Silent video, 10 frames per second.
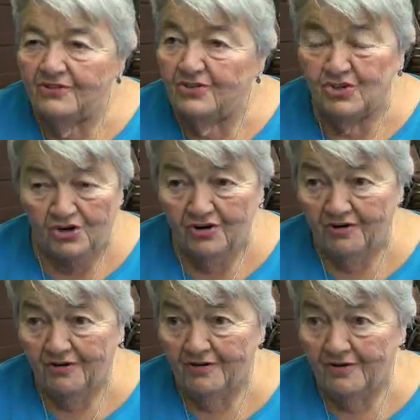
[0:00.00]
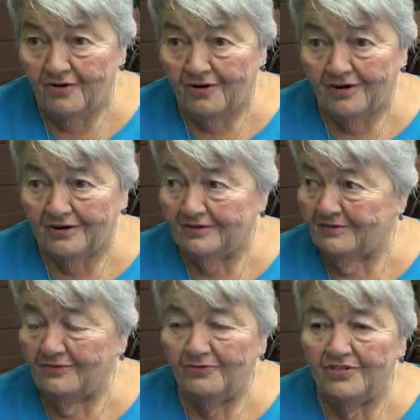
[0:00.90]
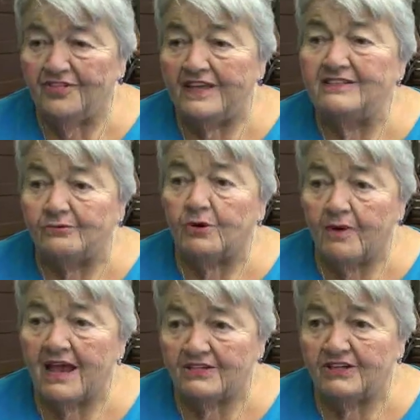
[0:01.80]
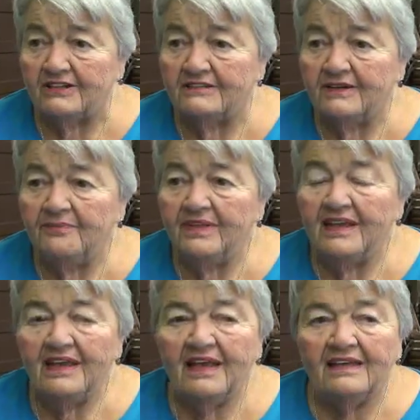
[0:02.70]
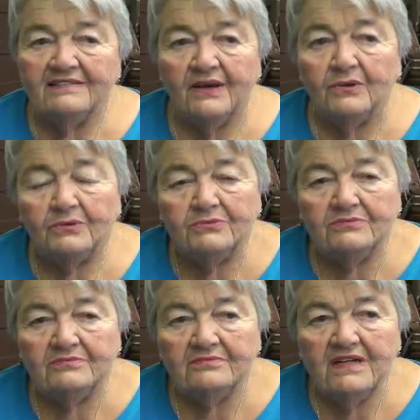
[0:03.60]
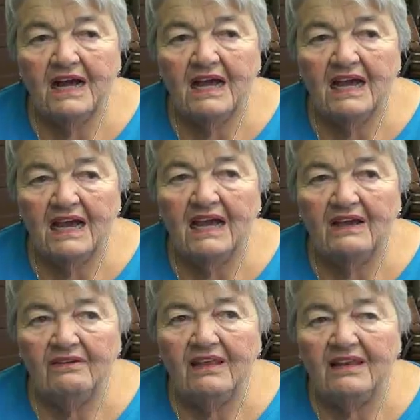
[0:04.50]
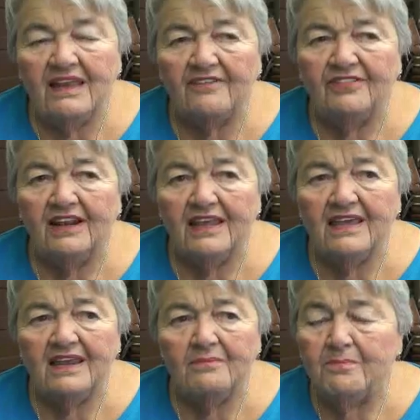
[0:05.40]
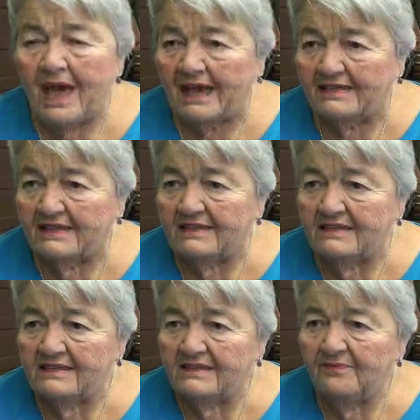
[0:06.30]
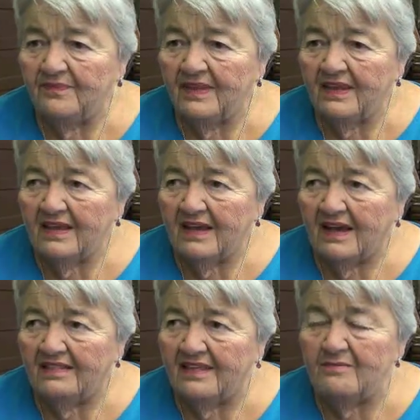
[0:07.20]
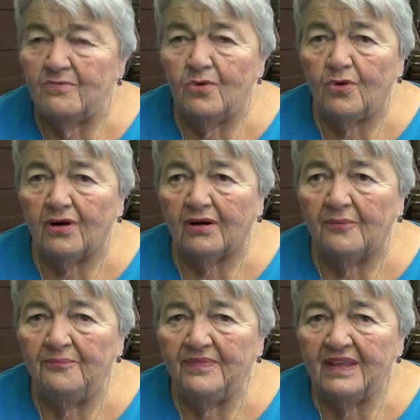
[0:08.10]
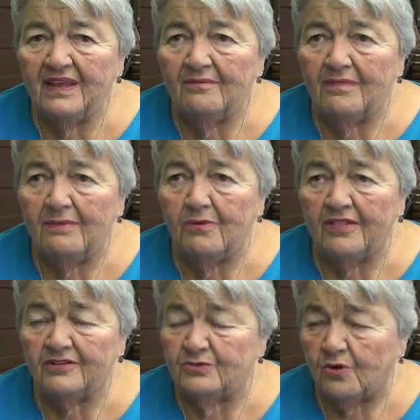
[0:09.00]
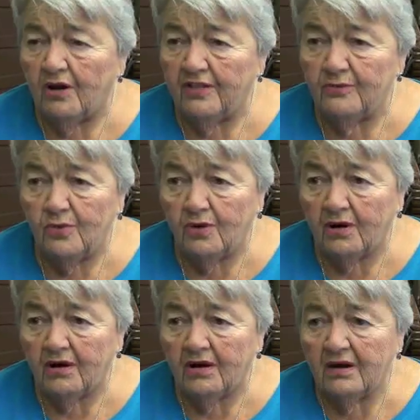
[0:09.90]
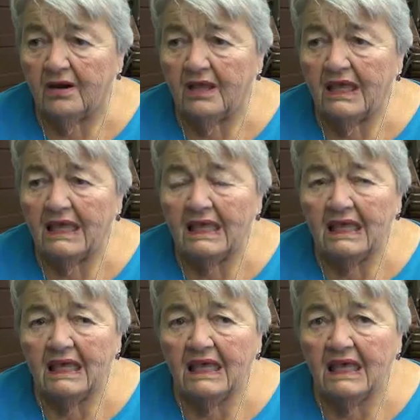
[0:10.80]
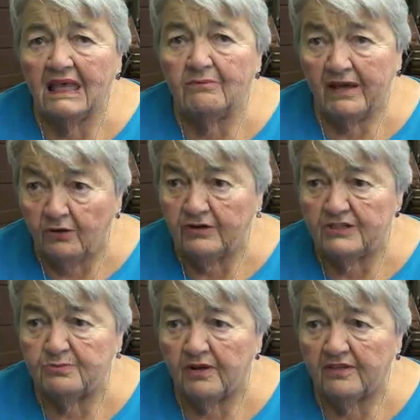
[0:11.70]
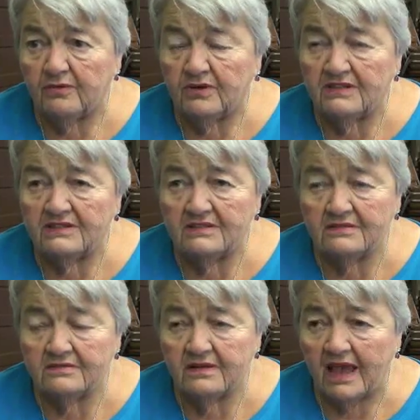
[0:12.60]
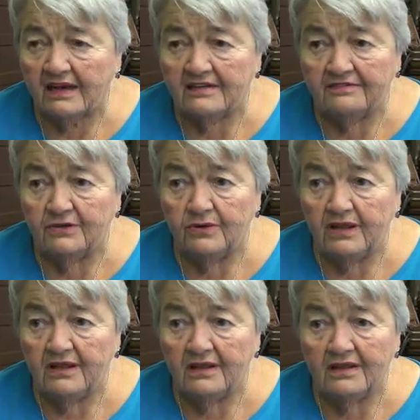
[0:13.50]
sugar or things that were rationed. So definitely it impacted, I think, more. My brothers were all in war, and my oldest brother was active duty